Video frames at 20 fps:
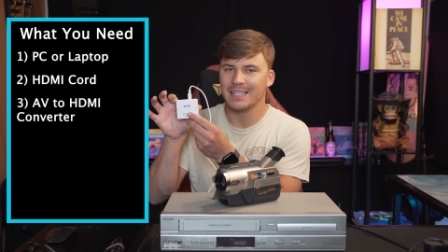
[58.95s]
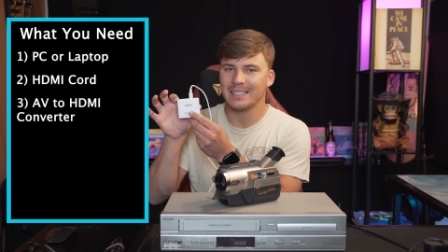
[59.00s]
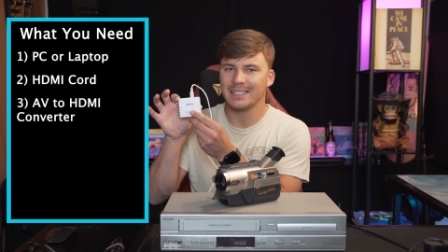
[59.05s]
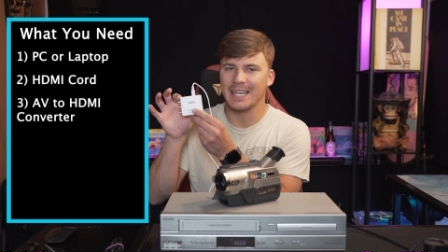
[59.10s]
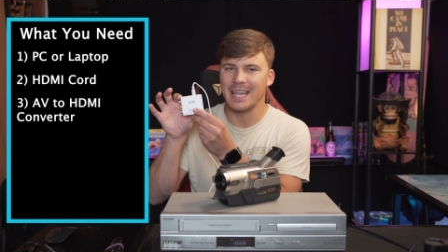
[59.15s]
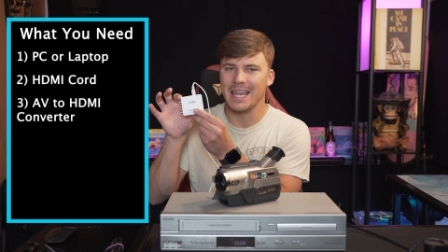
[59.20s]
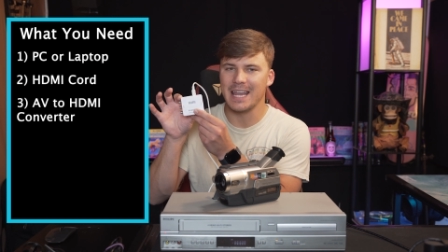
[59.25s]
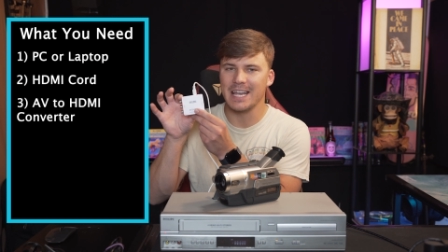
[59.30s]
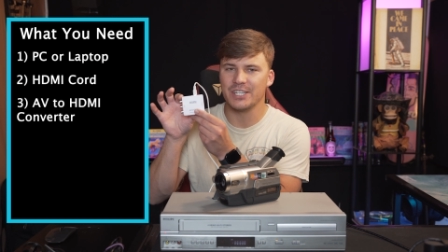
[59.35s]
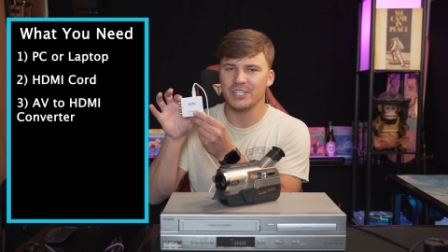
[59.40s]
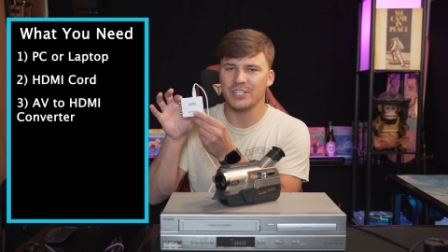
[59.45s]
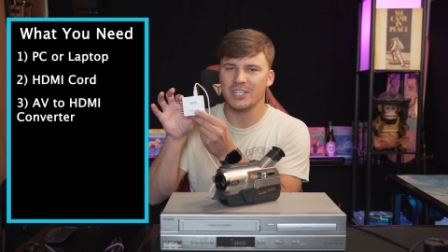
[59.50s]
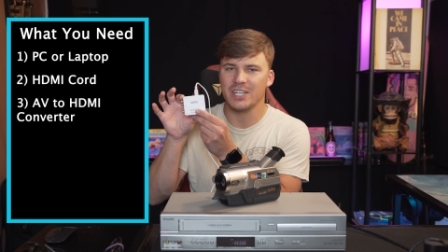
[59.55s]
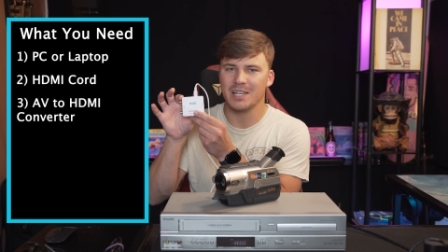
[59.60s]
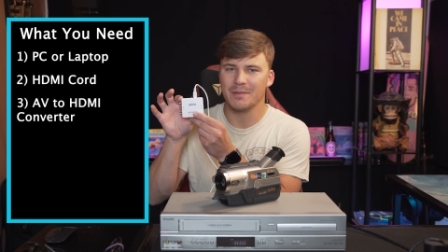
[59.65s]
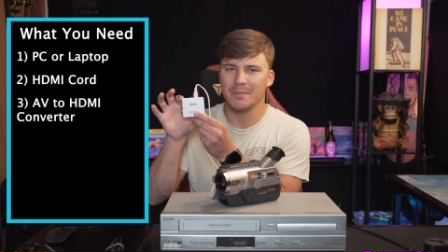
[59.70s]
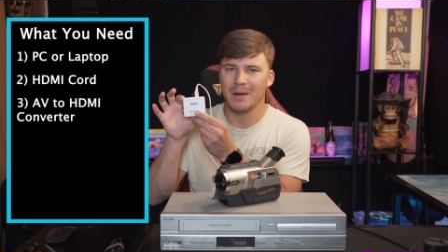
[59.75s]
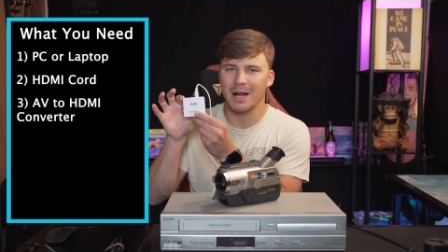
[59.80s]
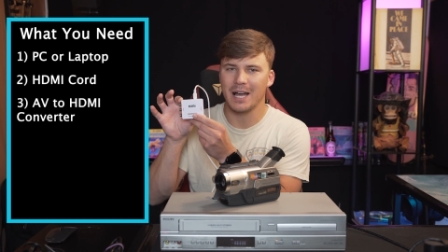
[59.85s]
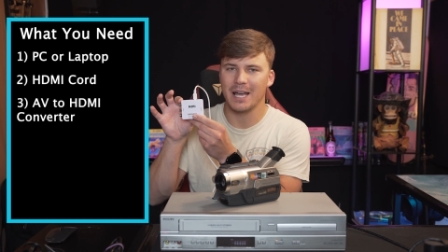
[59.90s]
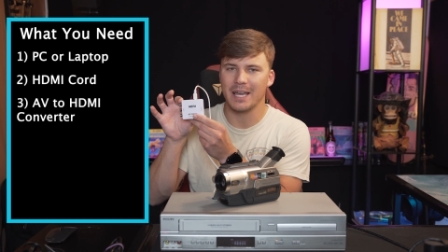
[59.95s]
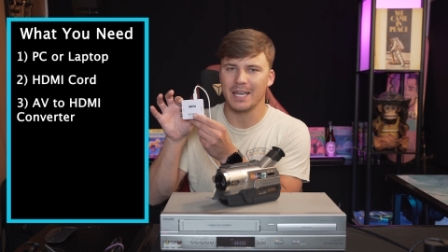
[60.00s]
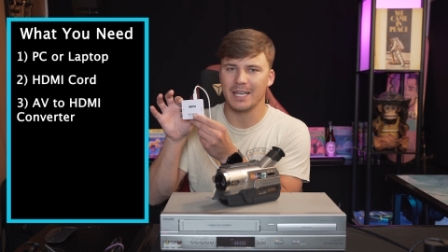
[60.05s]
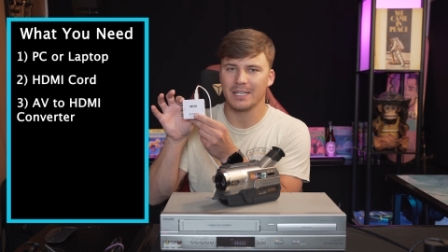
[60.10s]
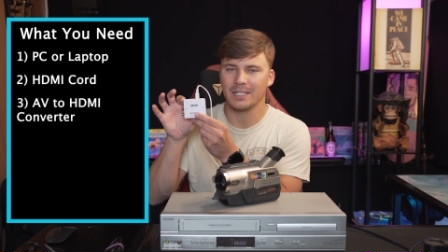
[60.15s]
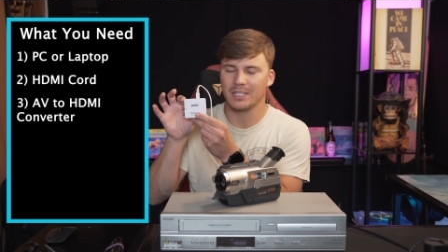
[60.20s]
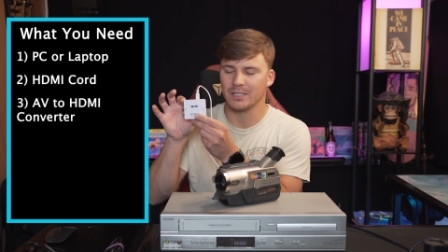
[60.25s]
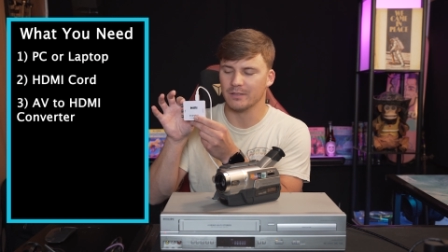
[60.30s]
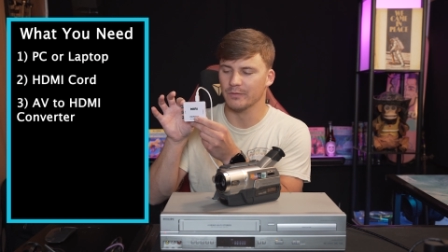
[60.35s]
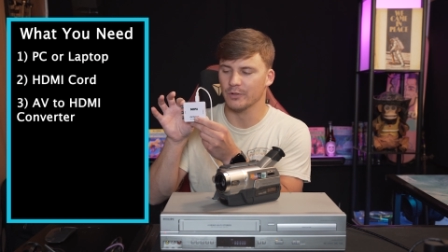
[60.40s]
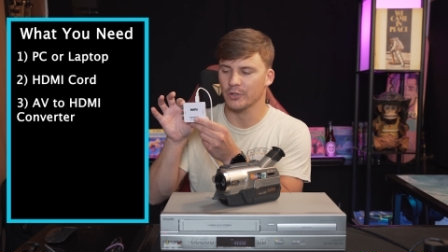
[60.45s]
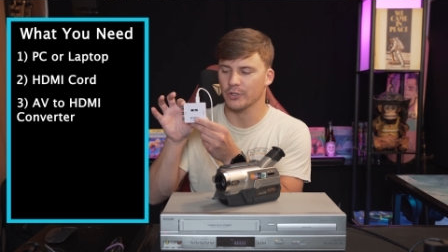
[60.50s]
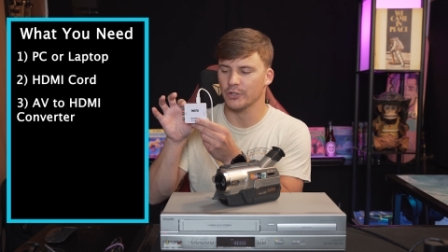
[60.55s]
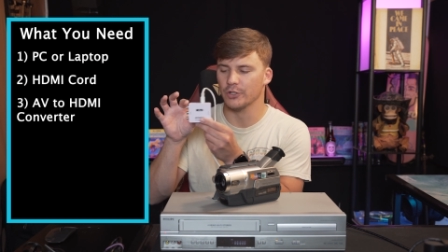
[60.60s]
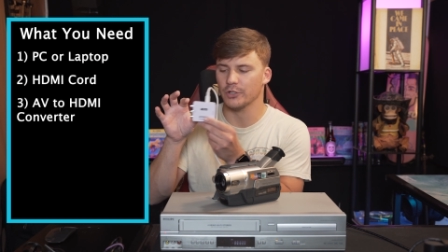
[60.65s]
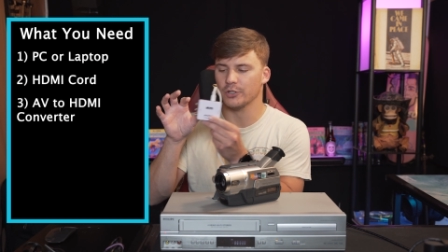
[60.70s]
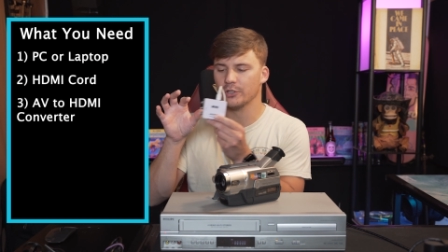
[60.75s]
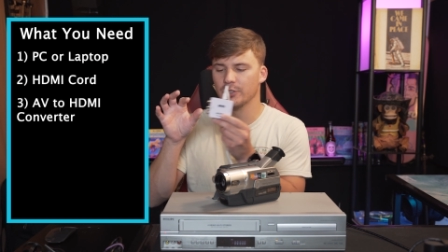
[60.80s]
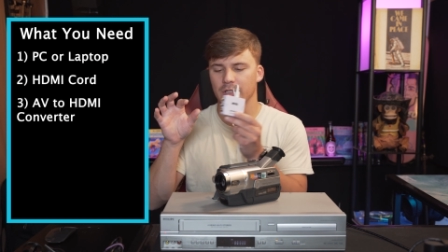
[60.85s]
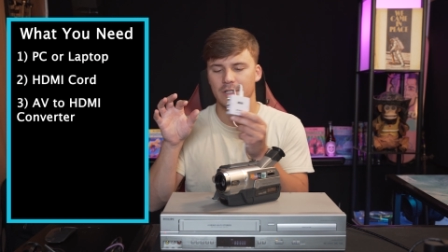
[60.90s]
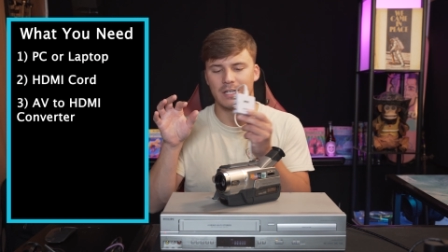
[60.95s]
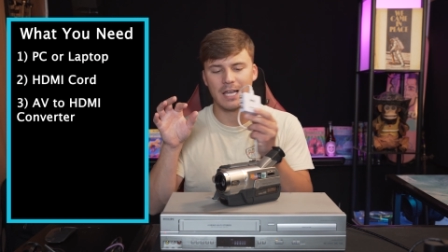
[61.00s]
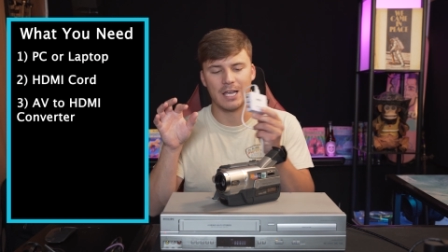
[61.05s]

to HDMI converter.